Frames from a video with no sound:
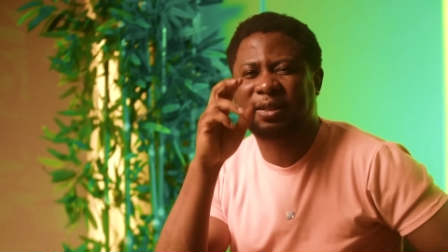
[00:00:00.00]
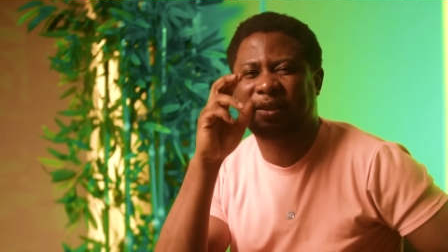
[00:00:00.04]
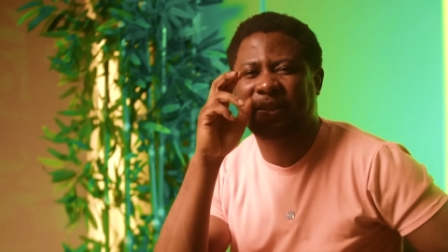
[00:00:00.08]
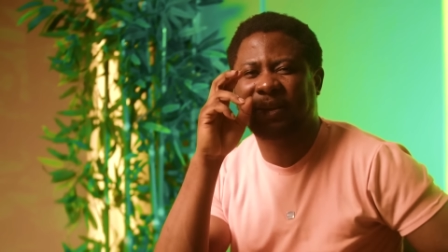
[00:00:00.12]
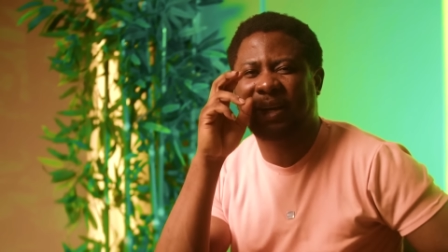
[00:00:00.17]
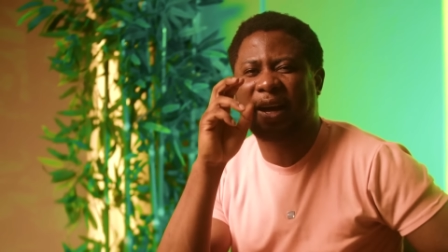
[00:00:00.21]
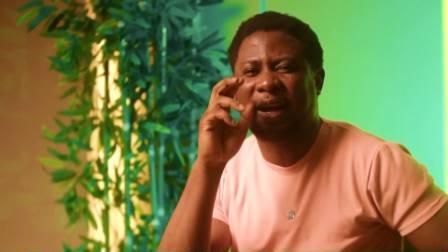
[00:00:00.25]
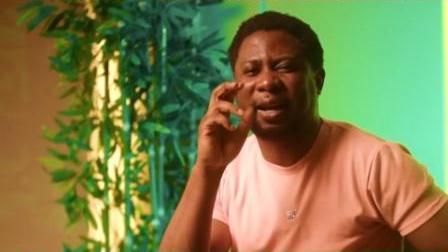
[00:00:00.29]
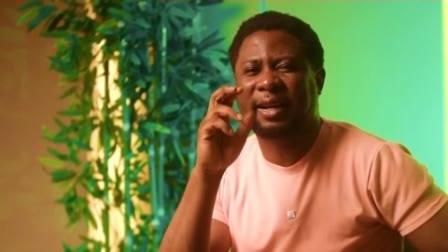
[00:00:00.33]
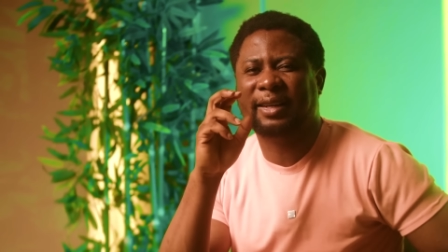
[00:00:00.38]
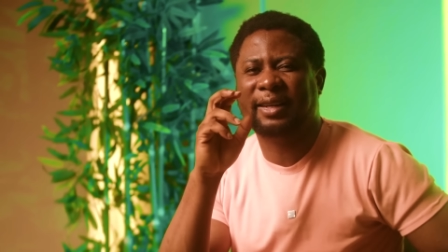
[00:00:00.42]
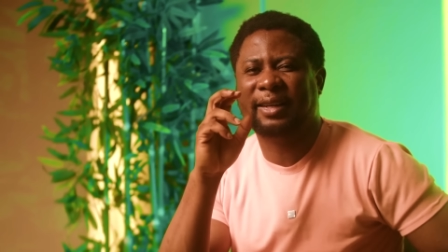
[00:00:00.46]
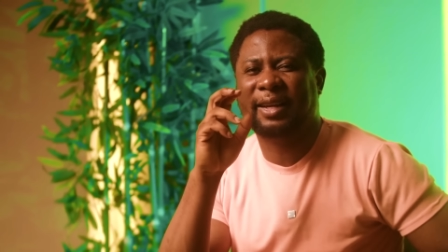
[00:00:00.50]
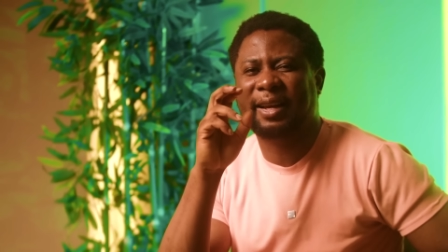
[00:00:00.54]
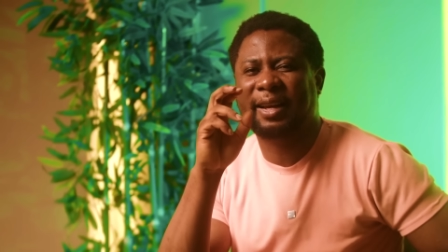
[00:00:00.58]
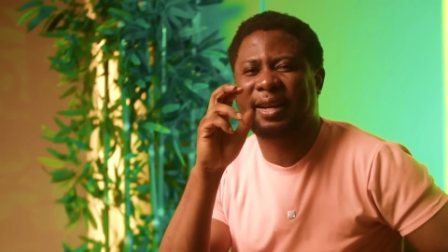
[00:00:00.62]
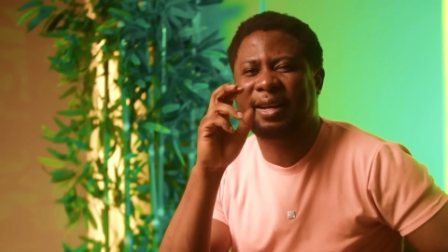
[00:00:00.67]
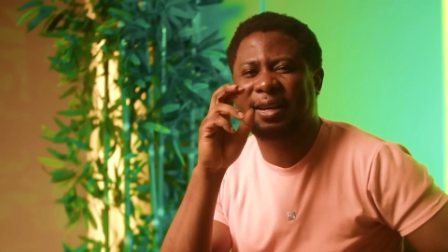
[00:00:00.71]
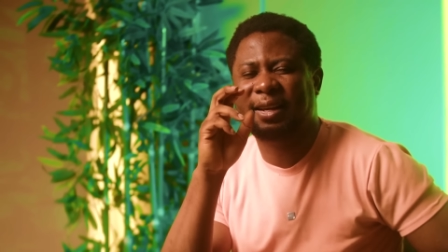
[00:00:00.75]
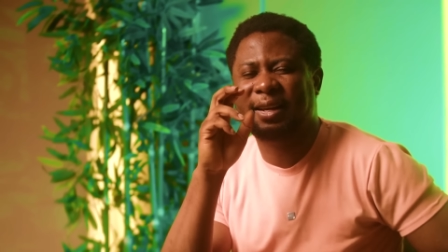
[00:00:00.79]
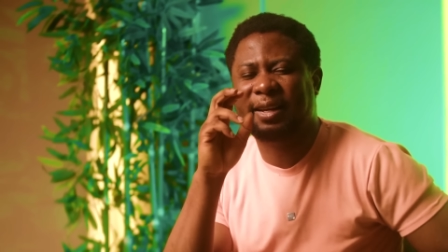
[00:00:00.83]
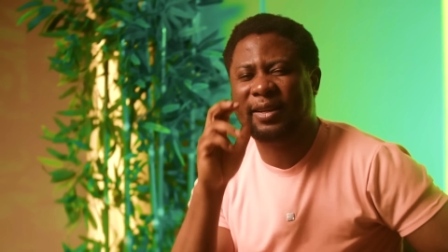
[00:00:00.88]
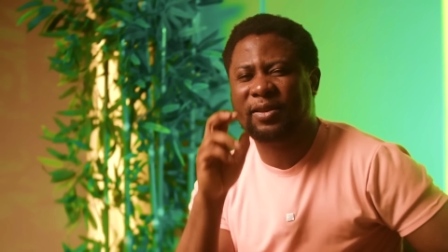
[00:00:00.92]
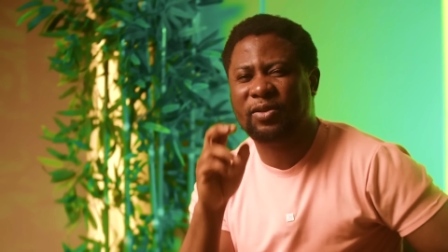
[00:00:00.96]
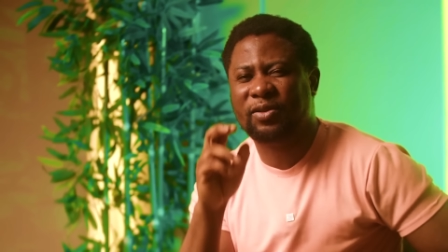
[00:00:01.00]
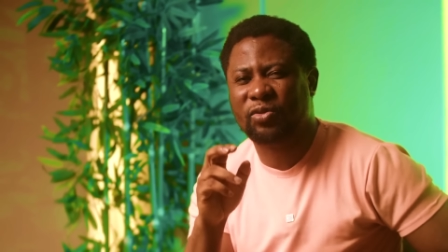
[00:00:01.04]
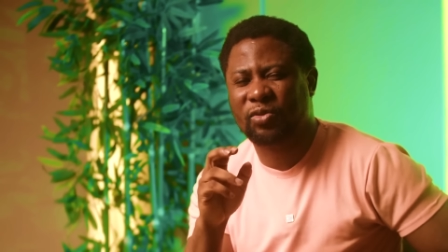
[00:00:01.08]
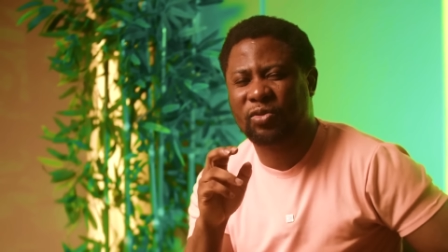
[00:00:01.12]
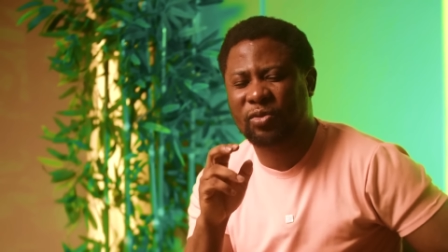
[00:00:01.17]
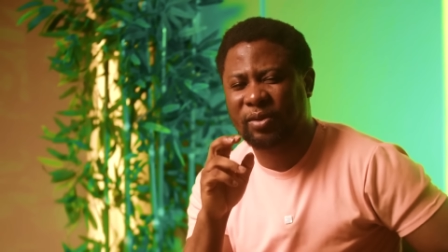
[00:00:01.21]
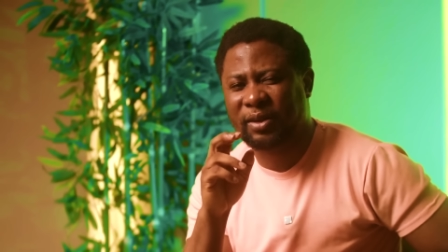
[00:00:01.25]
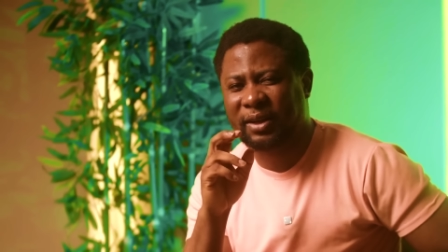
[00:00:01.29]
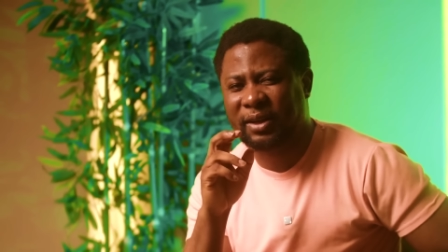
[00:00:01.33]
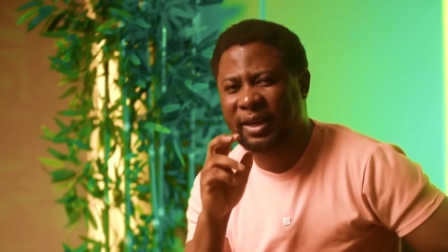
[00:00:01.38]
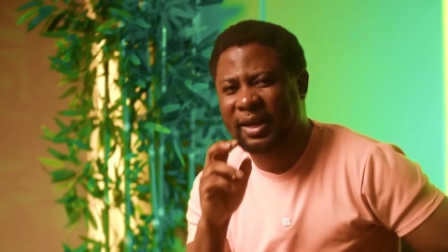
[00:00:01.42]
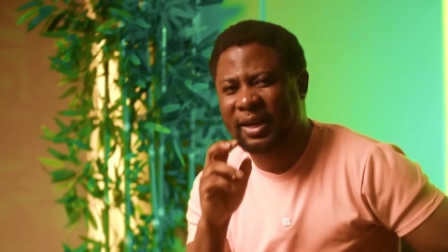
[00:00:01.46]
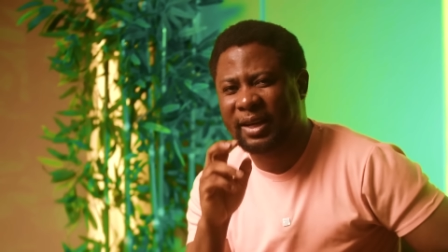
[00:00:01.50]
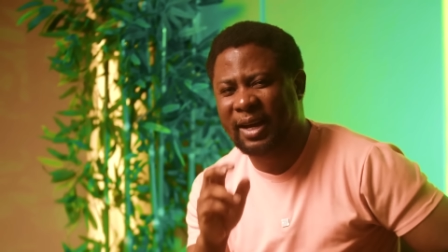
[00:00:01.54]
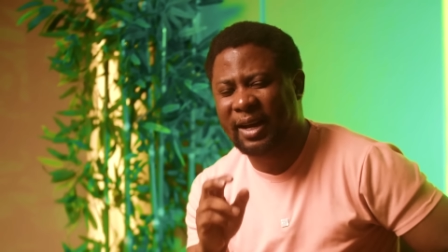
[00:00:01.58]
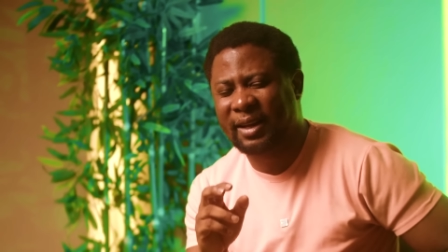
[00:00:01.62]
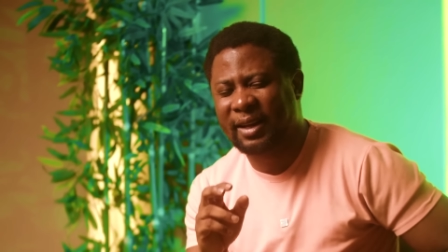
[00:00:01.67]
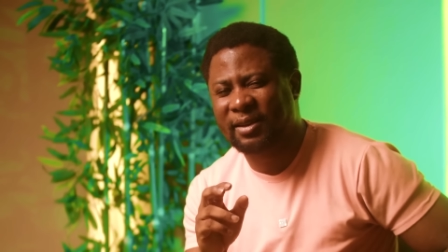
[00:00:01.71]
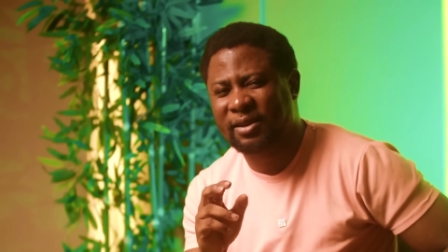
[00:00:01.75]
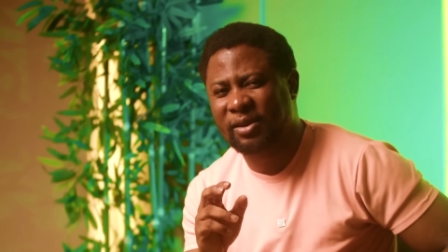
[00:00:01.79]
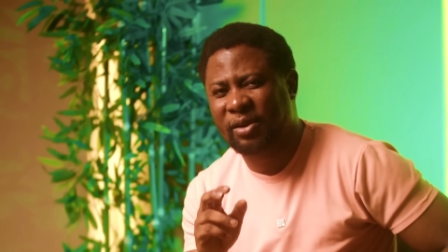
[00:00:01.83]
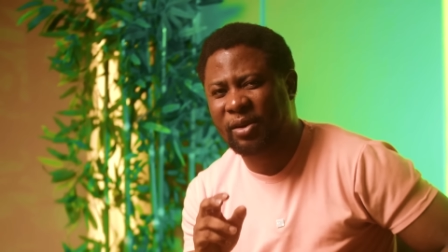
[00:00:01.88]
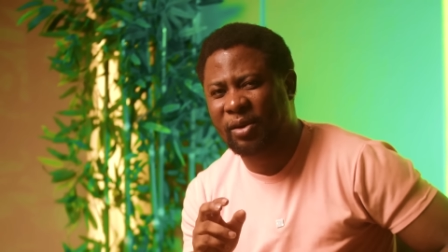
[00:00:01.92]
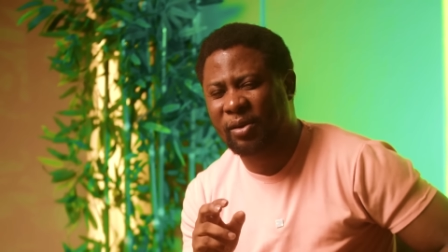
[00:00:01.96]
and they need to
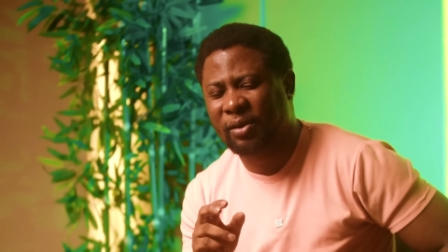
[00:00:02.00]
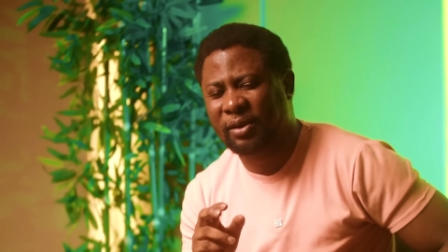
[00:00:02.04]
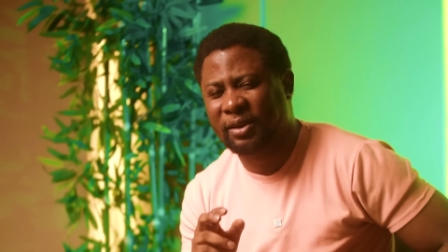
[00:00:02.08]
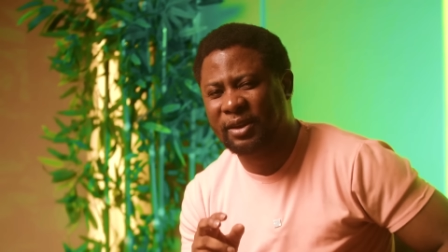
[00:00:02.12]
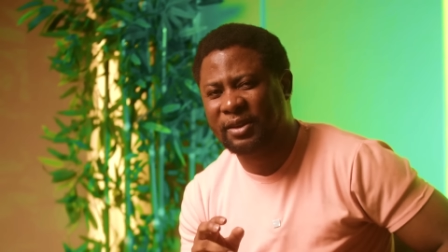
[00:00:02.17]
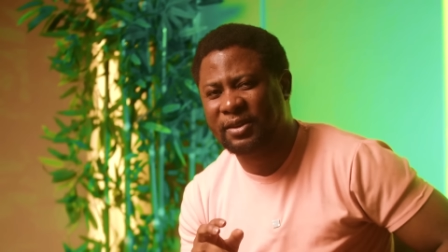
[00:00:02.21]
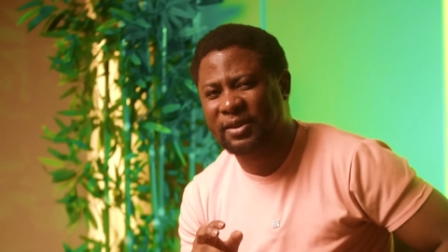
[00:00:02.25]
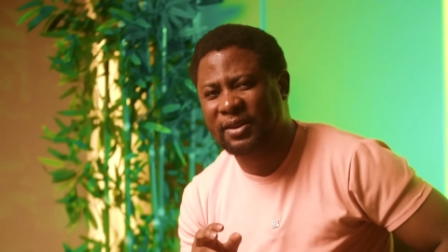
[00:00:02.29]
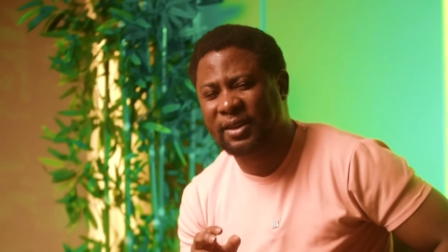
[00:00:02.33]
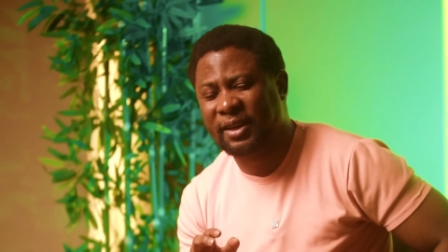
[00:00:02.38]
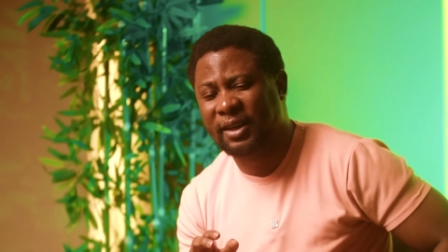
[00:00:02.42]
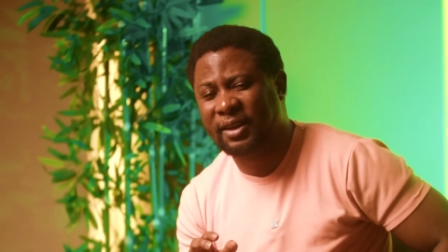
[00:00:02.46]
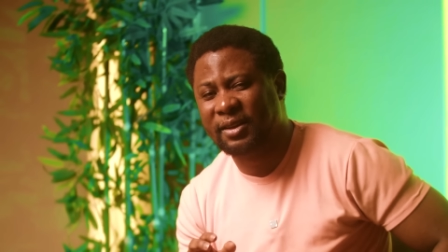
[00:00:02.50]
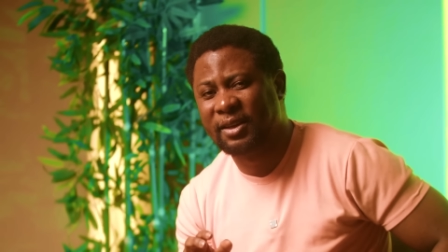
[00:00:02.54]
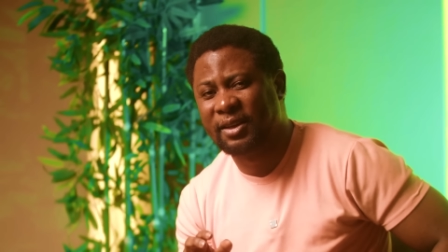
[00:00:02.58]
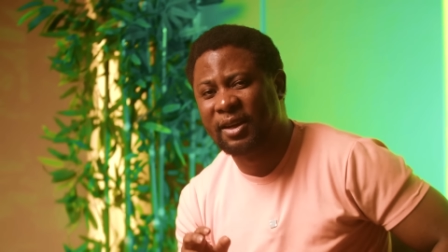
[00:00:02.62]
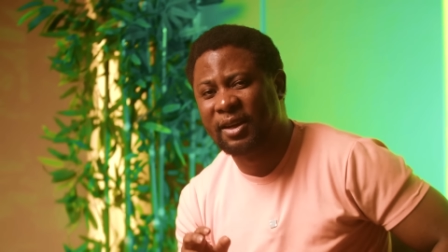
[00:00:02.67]
get all these things.